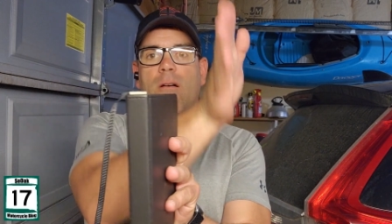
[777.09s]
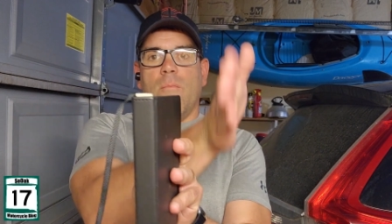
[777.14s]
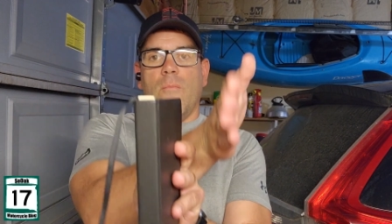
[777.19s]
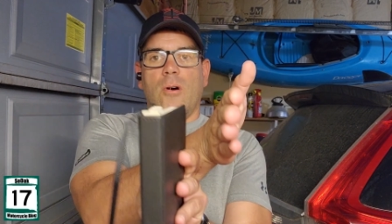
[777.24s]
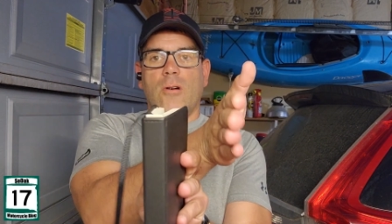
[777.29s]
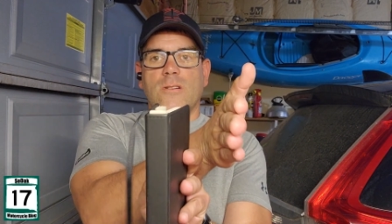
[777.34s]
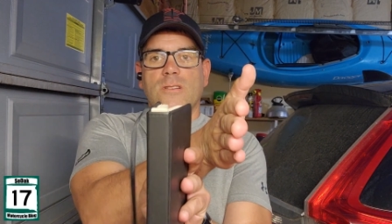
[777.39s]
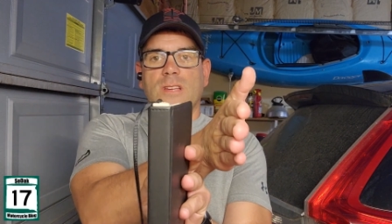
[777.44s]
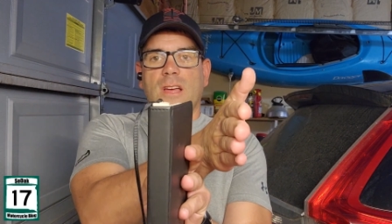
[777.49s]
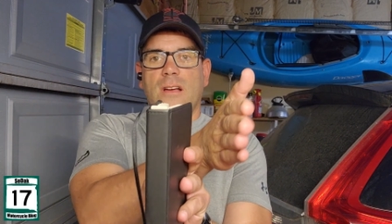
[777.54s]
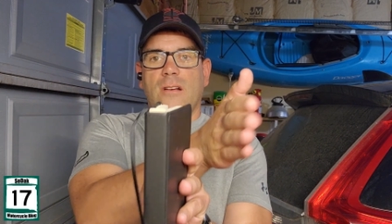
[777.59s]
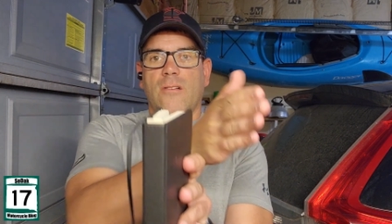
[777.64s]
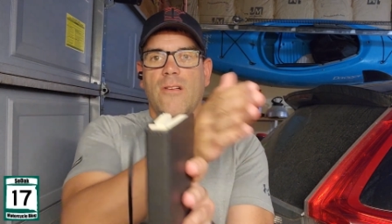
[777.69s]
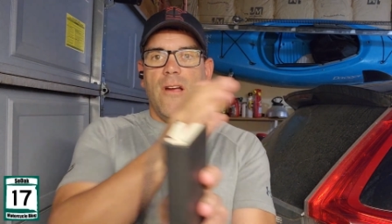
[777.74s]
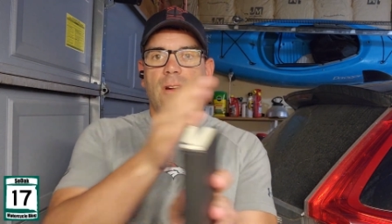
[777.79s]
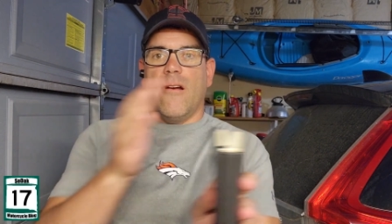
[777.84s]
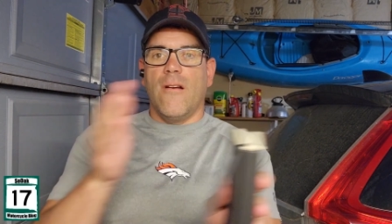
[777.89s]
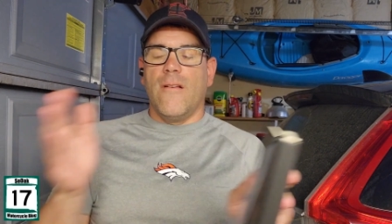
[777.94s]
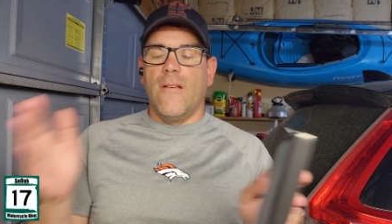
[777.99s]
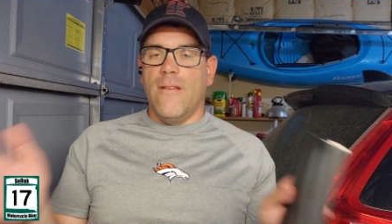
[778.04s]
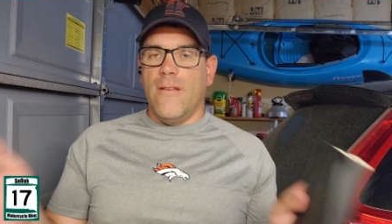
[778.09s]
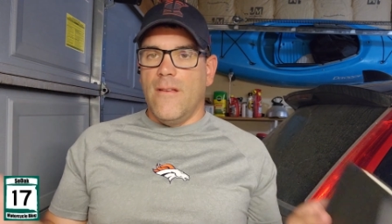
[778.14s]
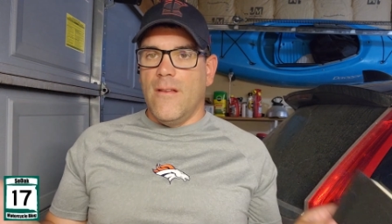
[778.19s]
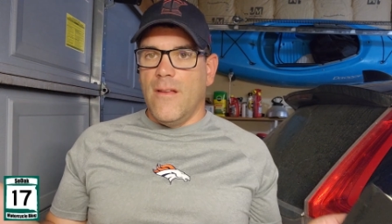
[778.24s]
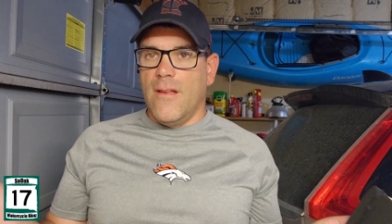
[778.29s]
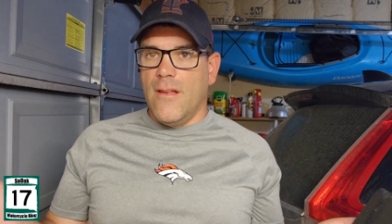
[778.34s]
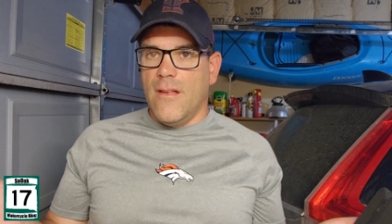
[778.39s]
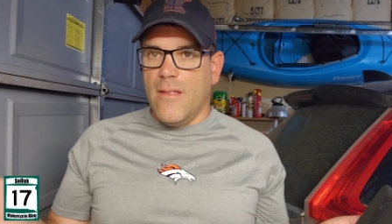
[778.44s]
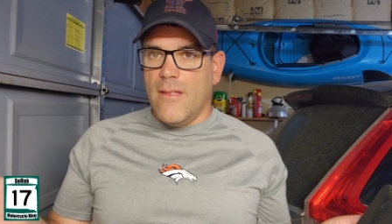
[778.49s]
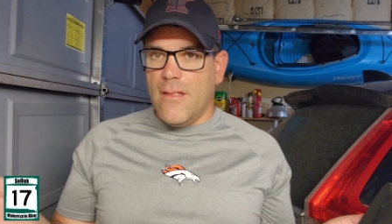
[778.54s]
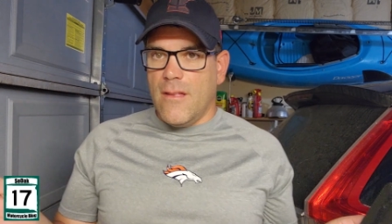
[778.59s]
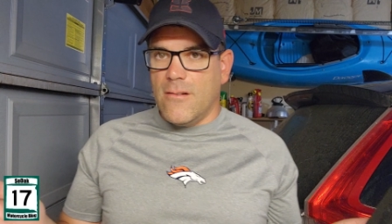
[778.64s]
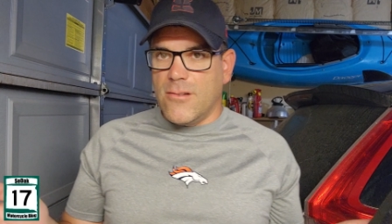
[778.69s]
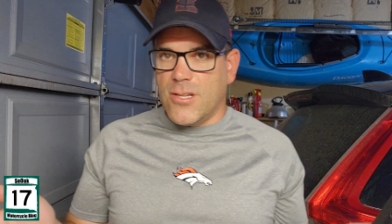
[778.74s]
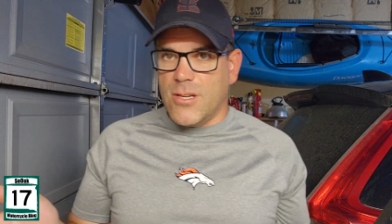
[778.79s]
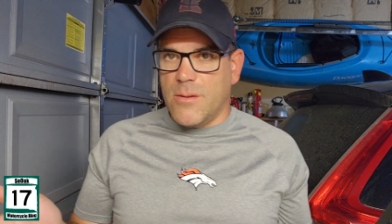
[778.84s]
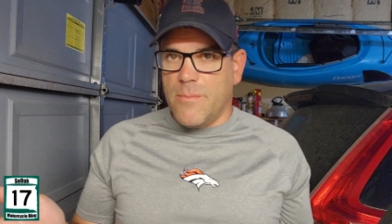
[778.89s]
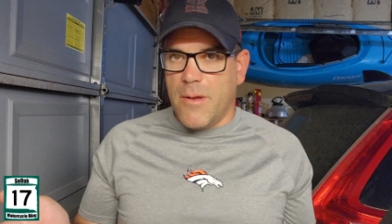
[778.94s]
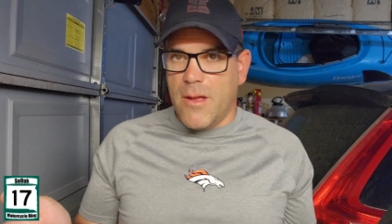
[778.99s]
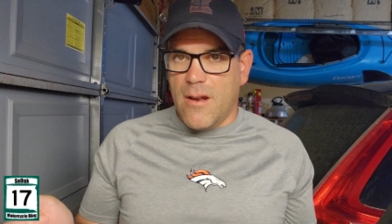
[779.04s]
motorcycle here. There
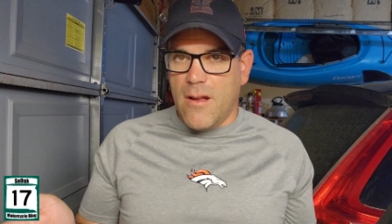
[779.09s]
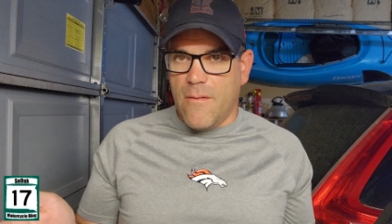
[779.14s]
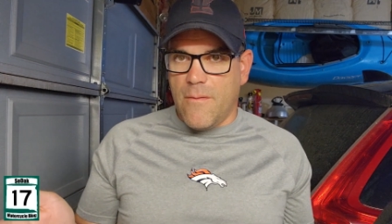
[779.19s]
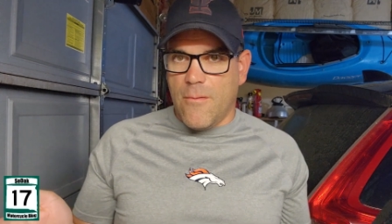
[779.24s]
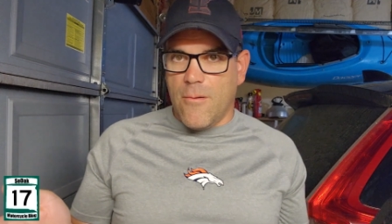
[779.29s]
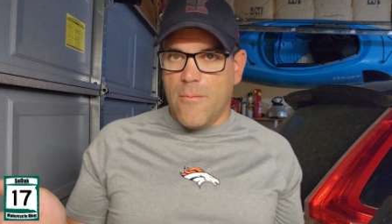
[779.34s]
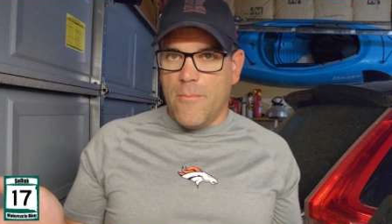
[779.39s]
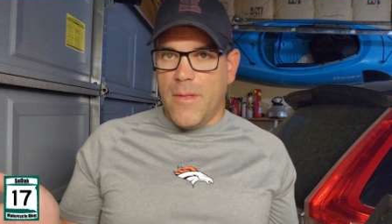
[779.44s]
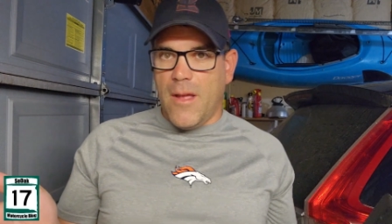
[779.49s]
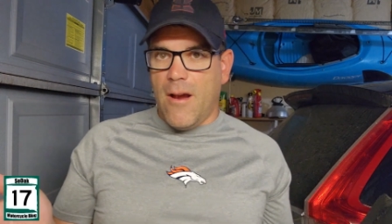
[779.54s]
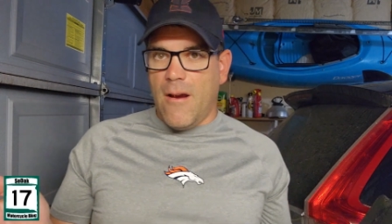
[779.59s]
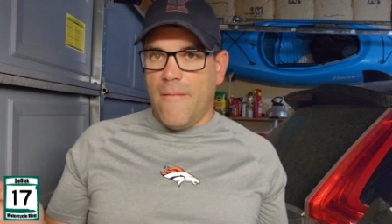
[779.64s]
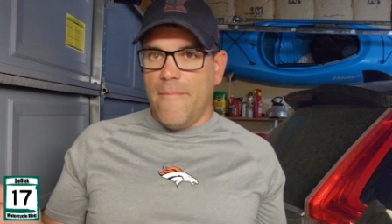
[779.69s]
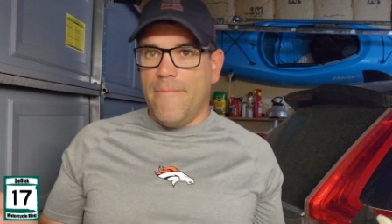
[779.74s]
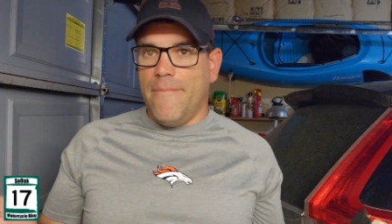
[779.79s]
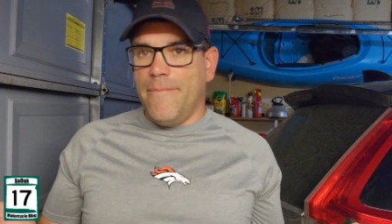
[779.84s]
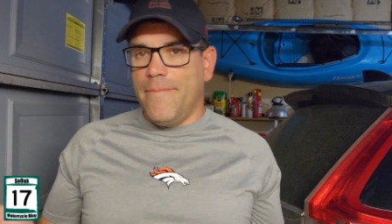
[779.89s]
should be enough room there